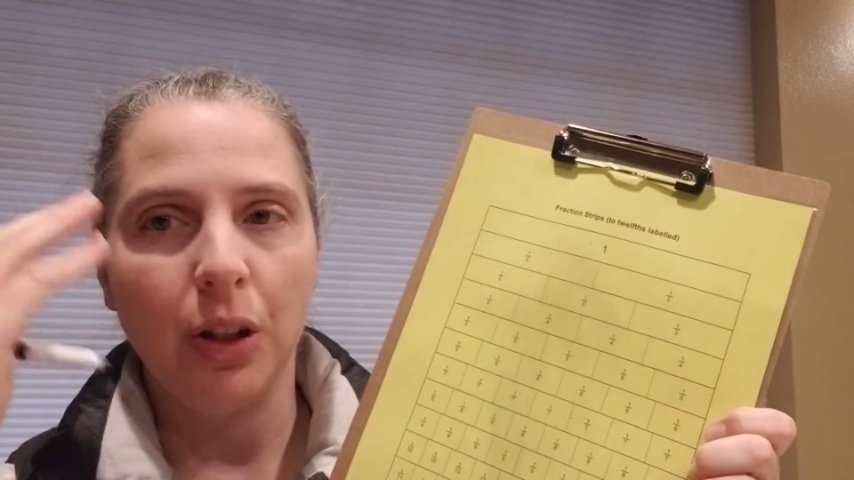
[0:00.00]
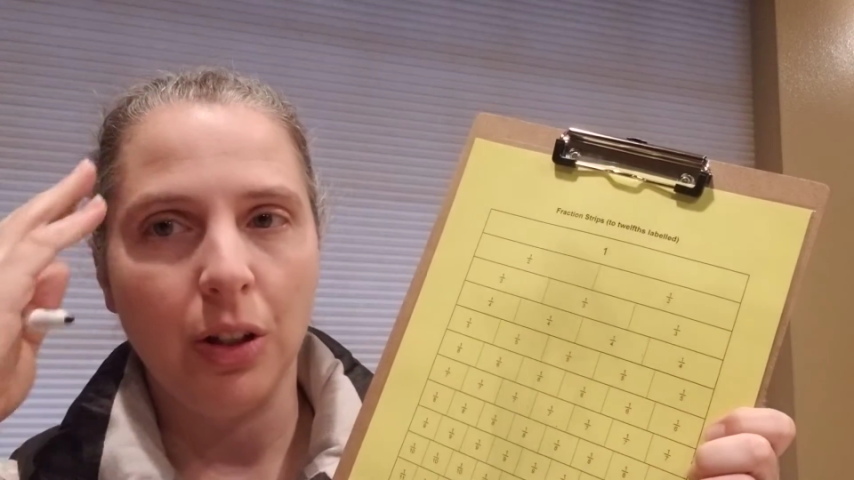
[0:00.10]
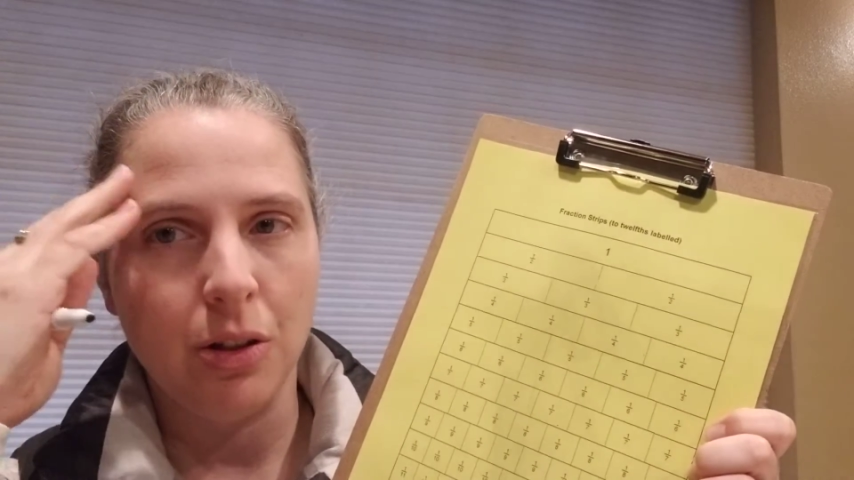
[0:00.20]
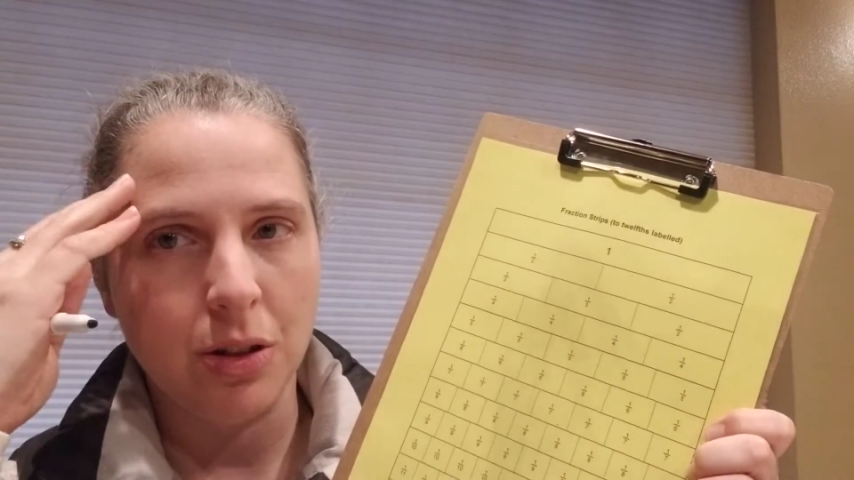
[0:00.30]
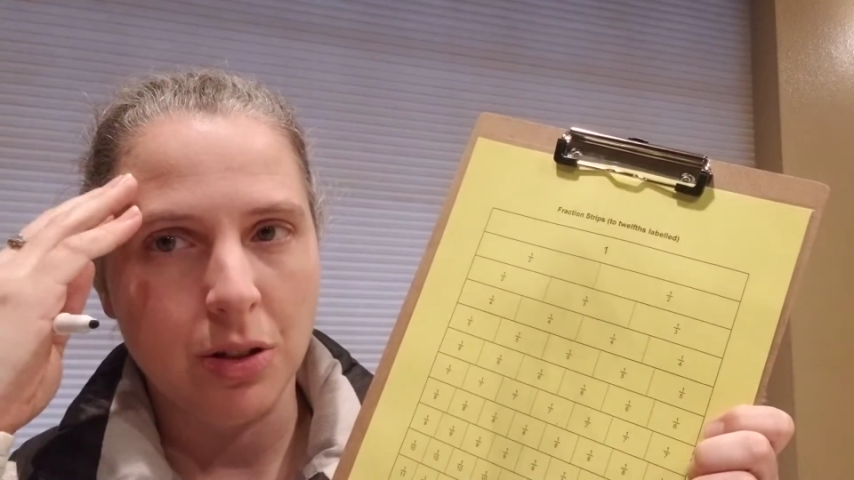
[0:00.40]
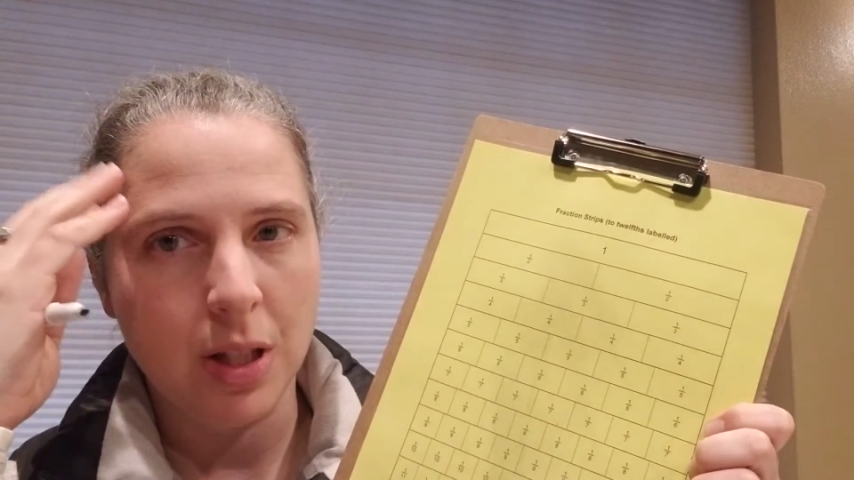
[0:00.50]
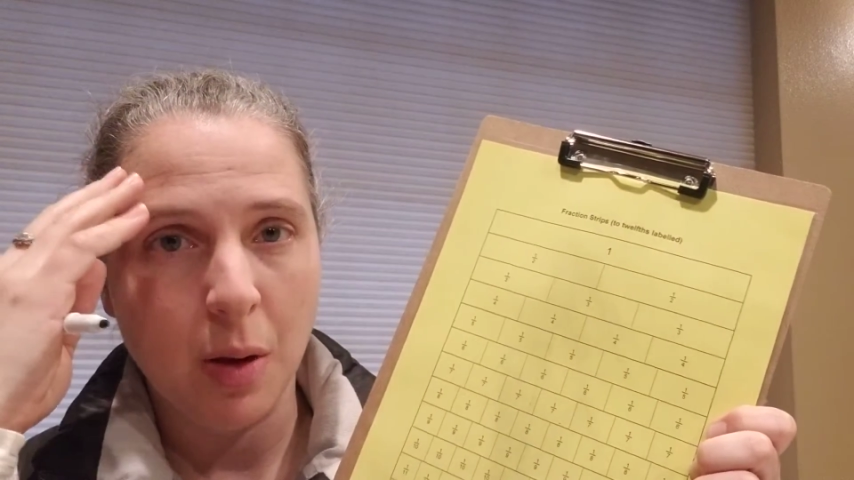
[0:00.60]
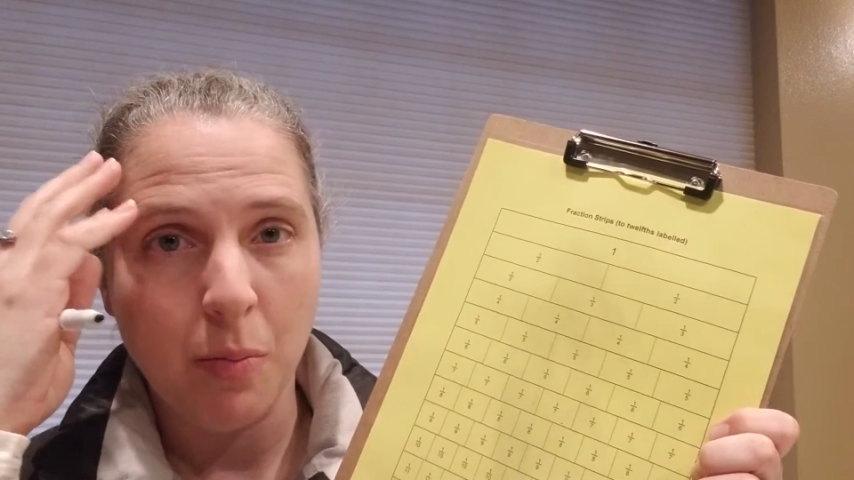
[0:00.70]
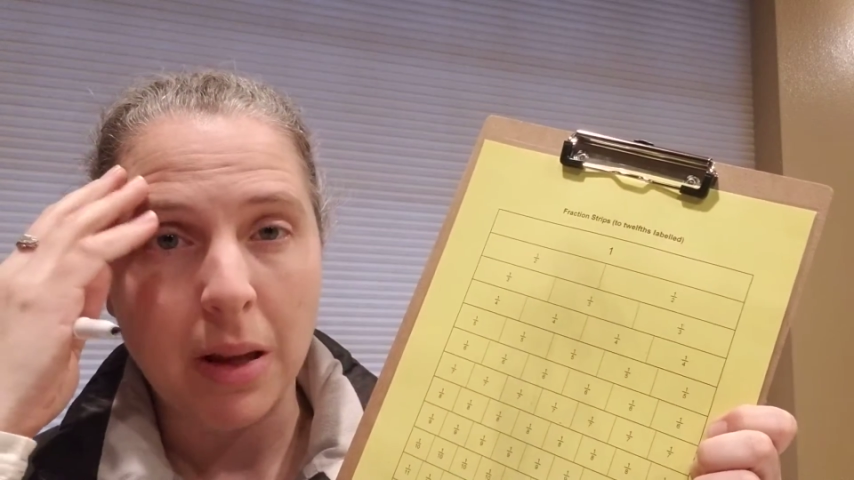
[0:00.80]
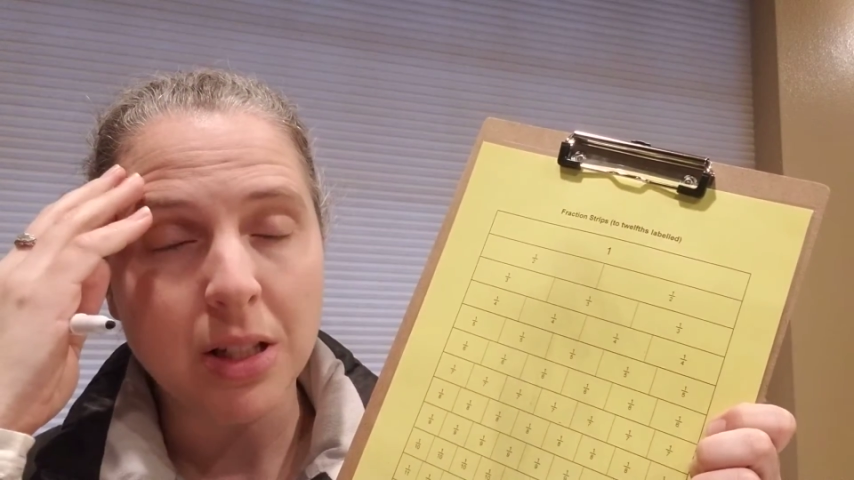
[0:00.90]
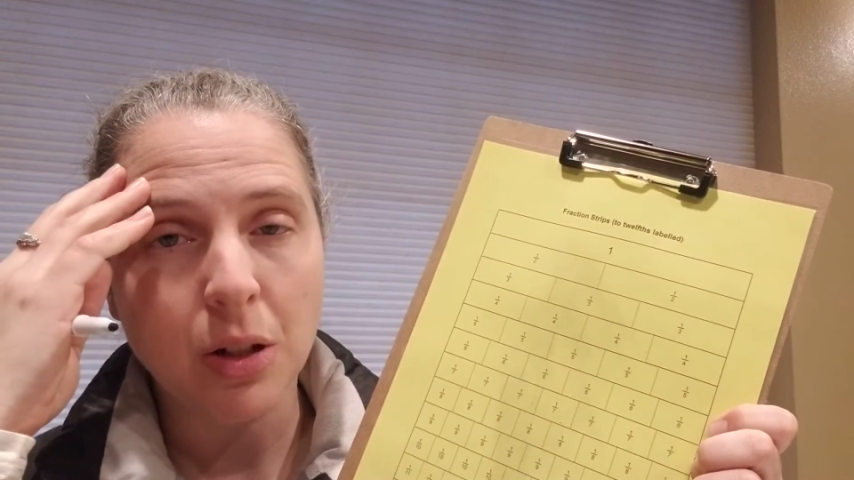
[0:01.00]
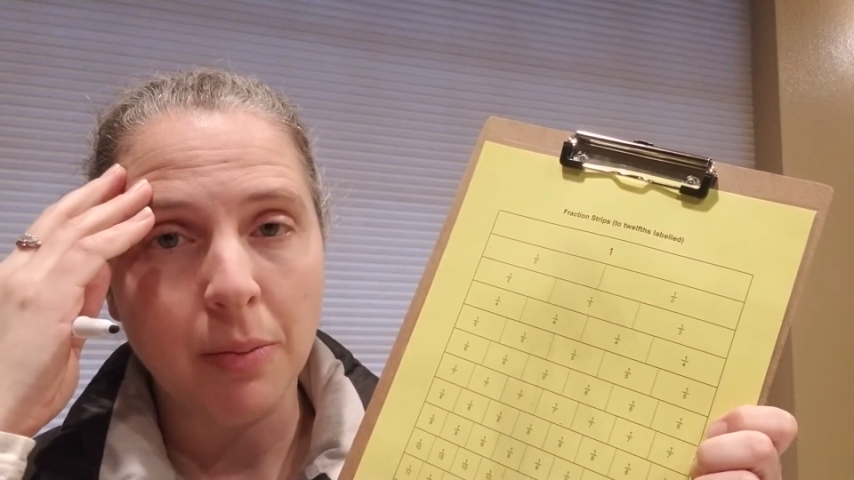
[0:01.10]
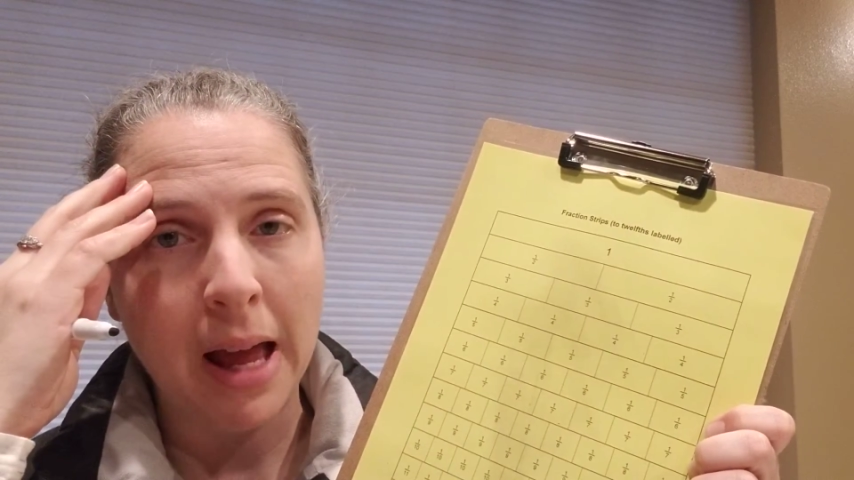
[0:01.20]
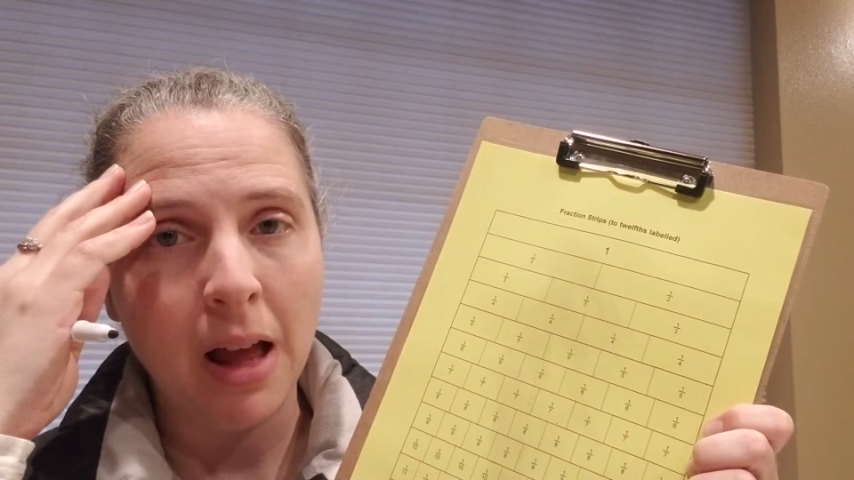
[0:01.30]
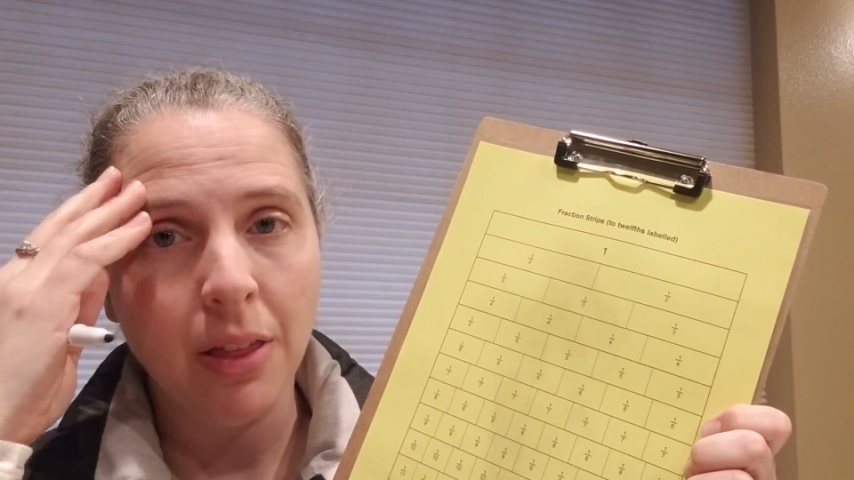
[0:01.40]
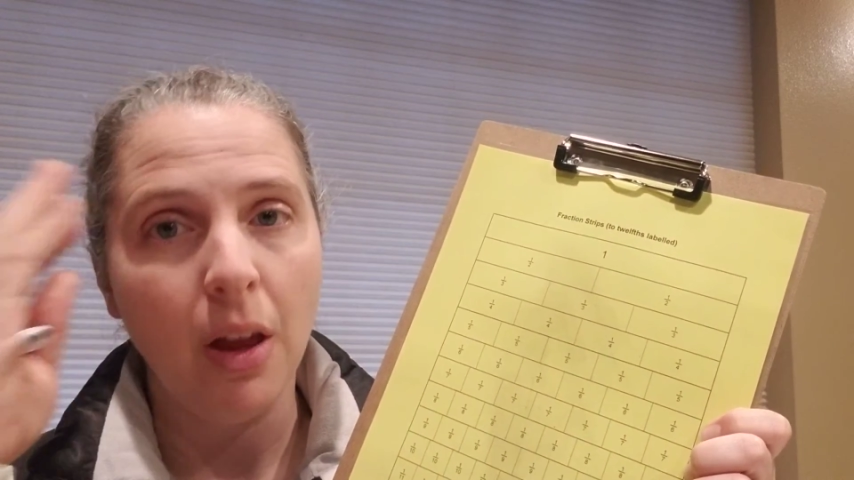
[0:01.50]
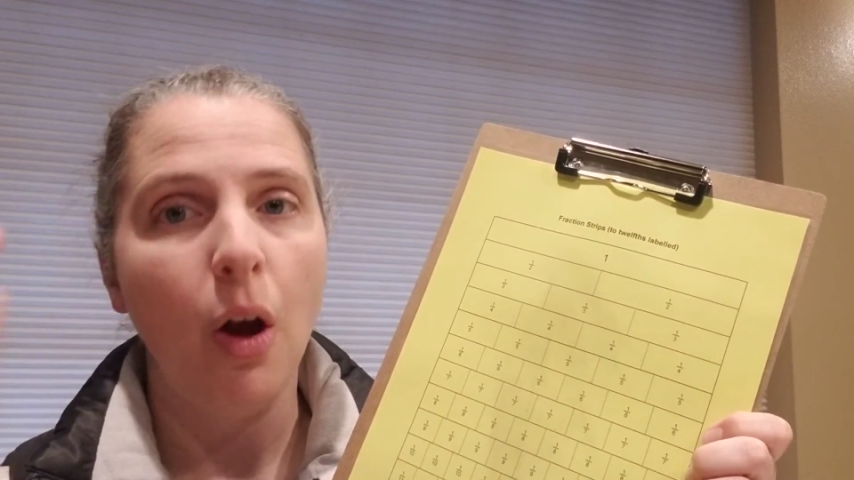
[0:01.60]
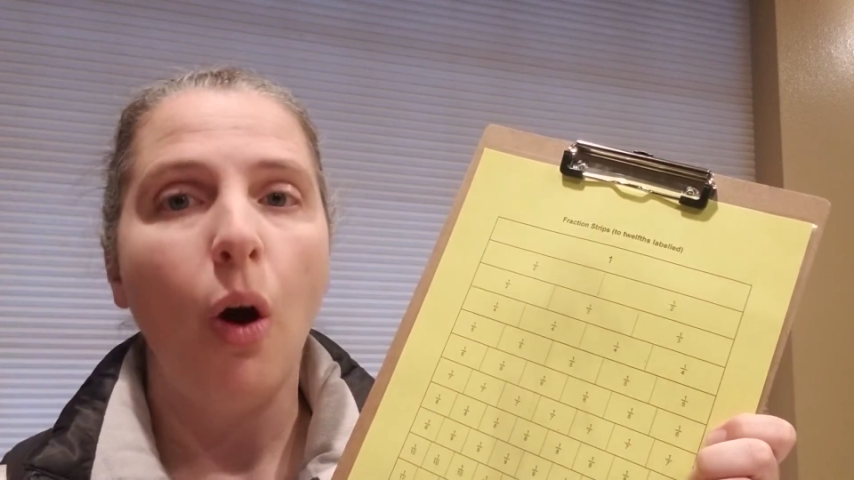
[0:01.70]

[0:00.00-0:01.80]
you can use mental math,